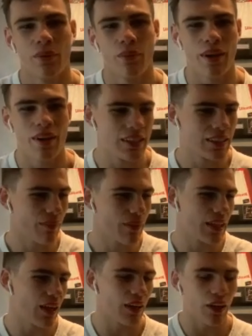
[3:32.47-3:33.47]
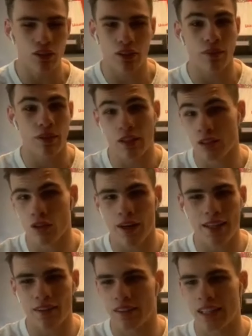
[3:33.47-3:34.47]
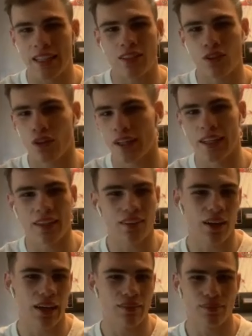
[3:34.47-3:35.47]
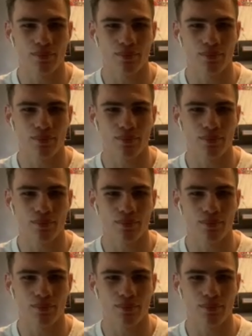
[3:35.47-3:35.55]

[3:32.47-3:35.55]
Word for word: Whereas some of the, I know some of the, it's great kids knocking like